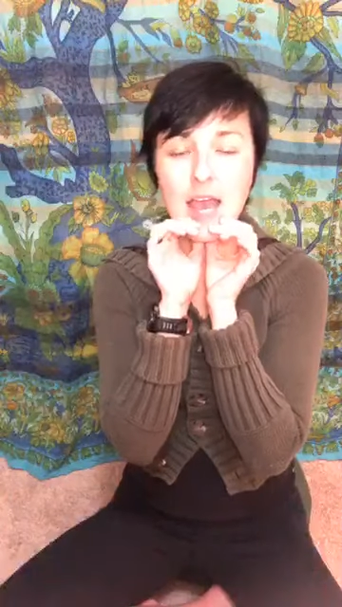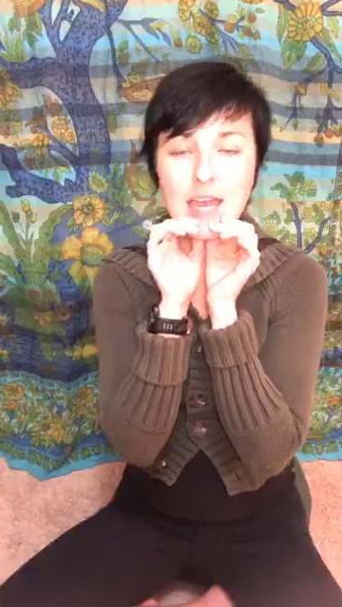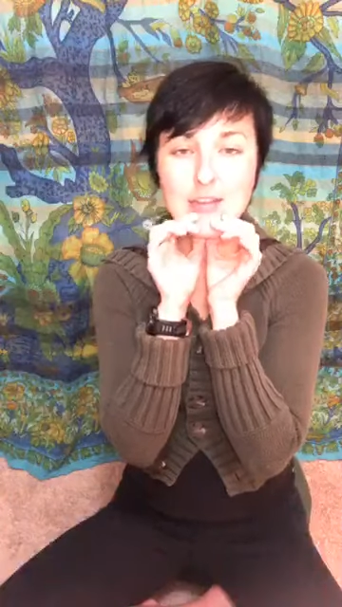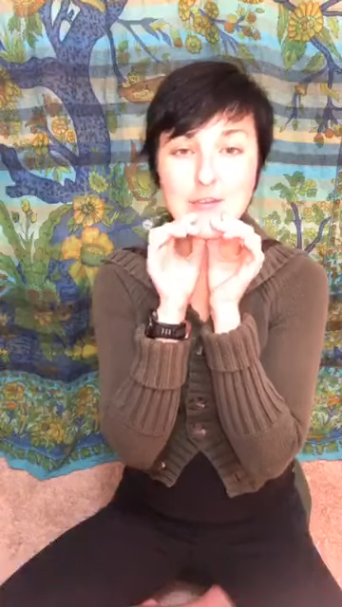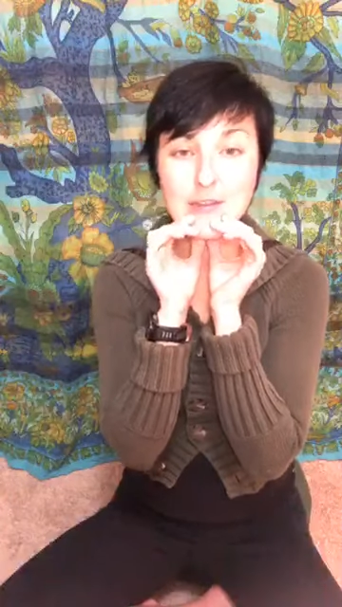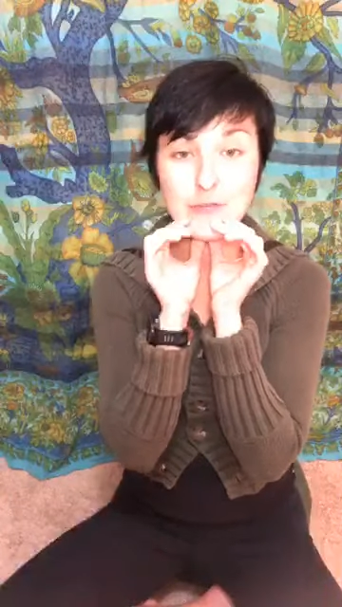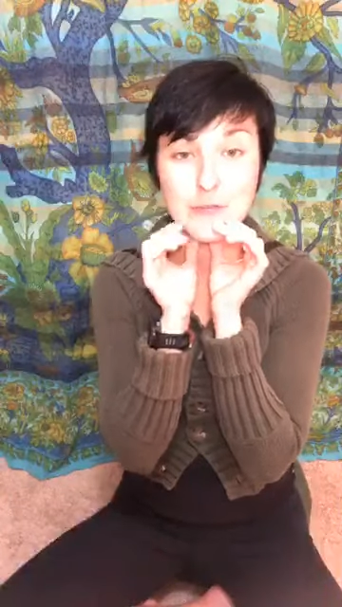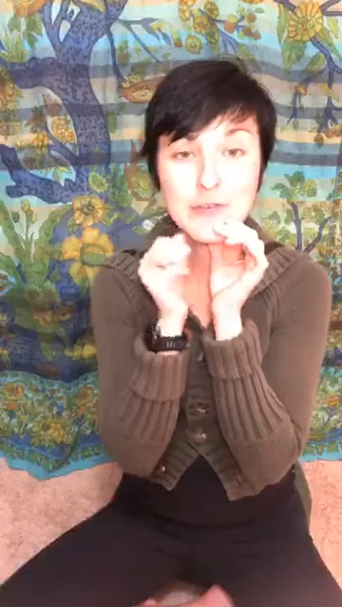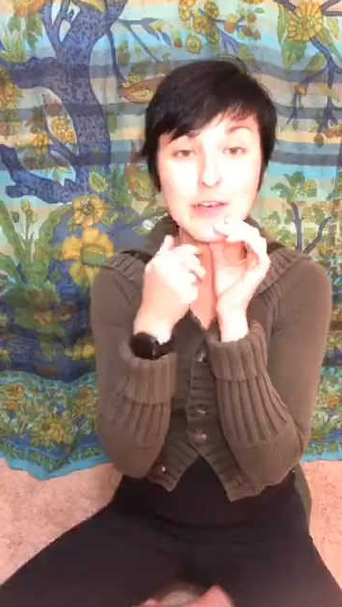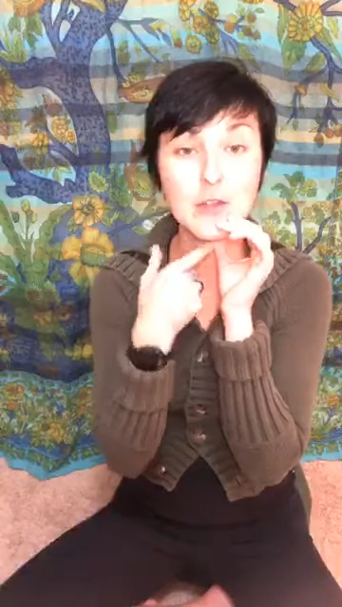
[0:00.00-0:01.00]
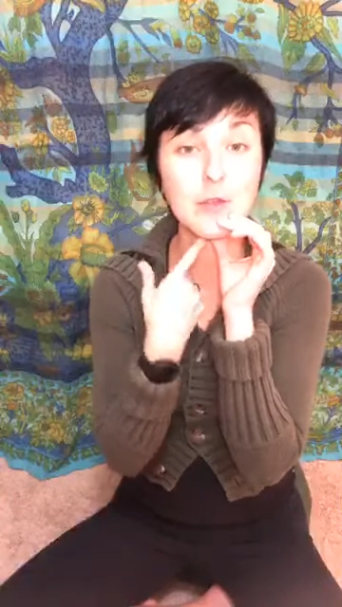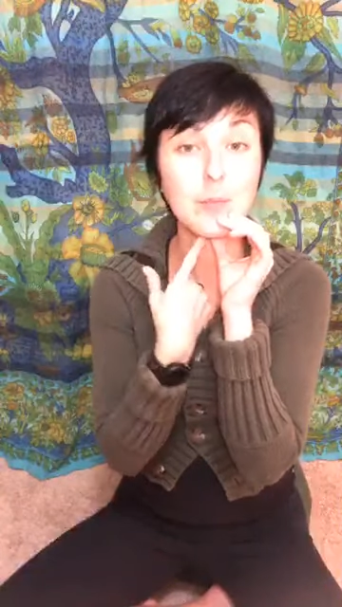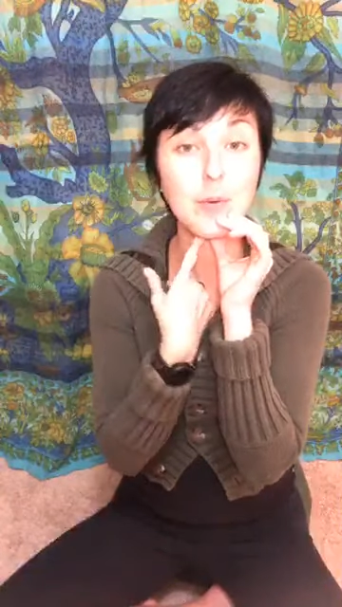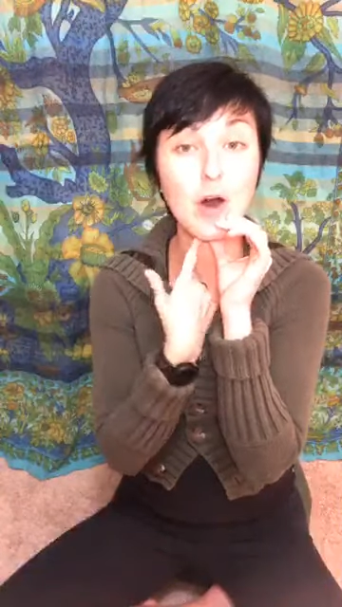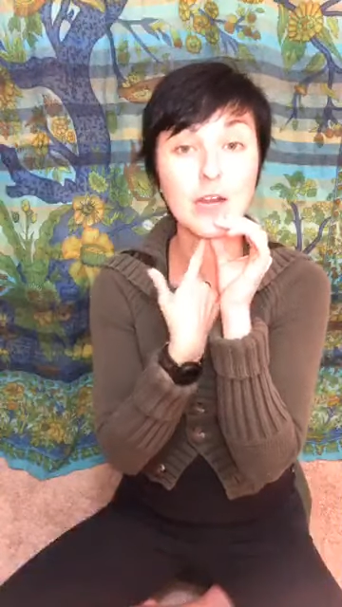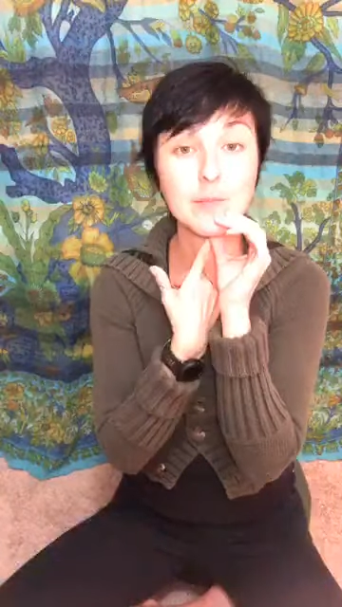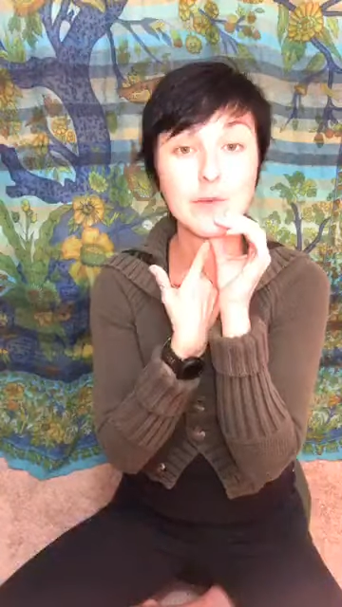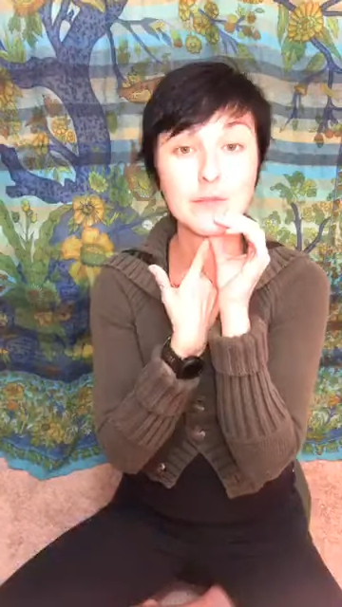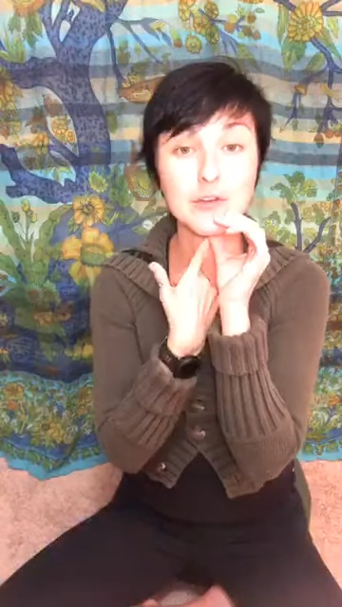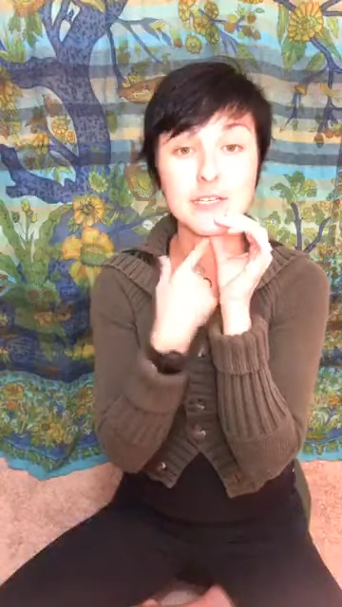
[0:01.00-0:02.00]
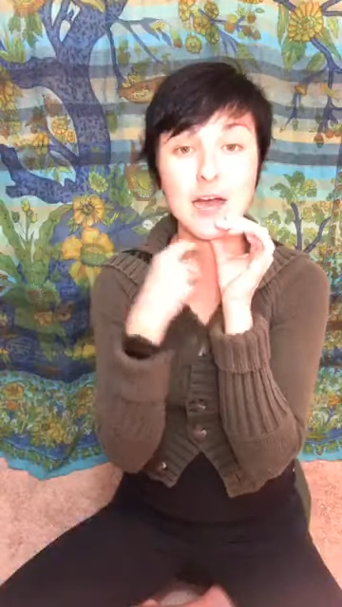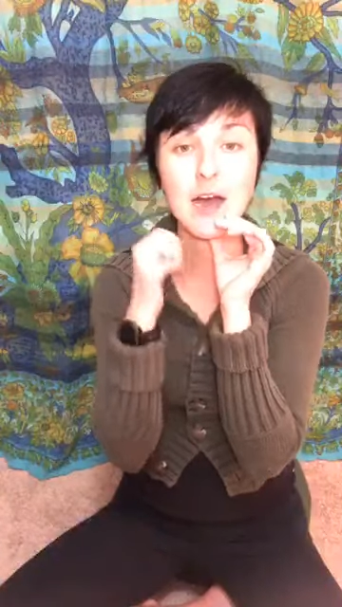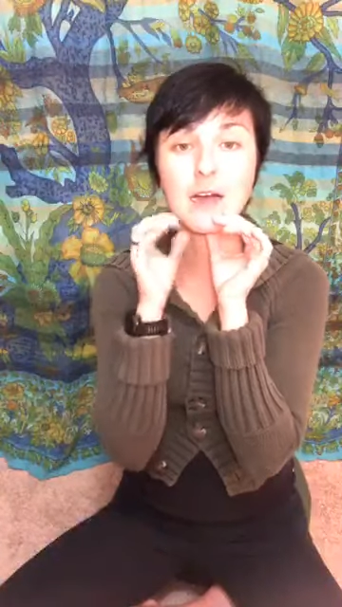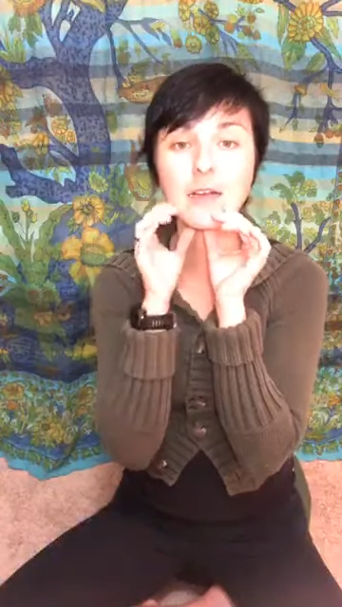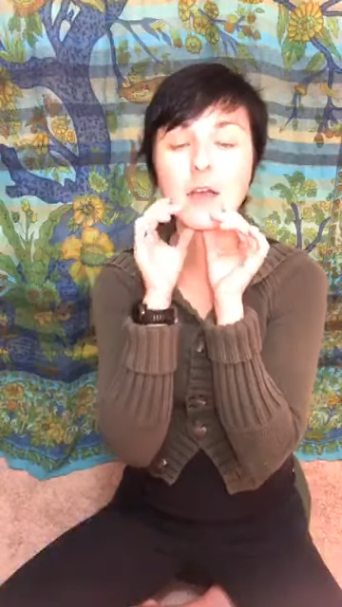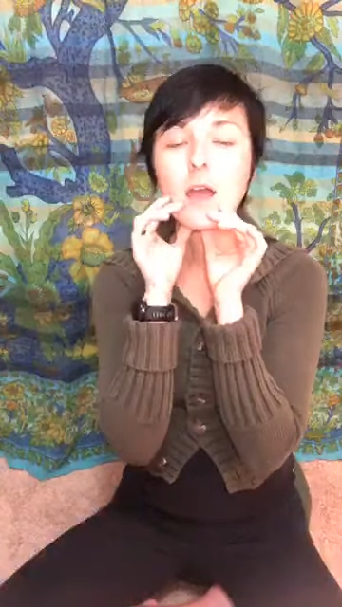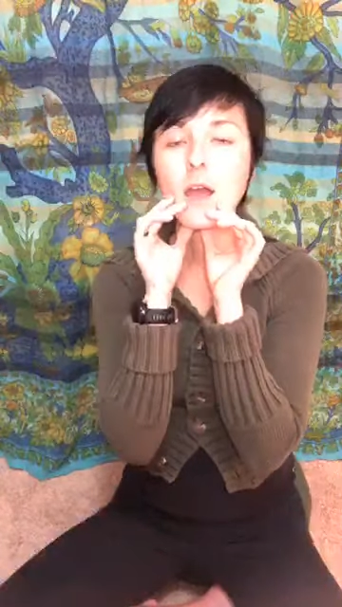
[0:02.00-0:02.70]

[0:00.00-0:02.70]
and you can feel the bottom of your tongue.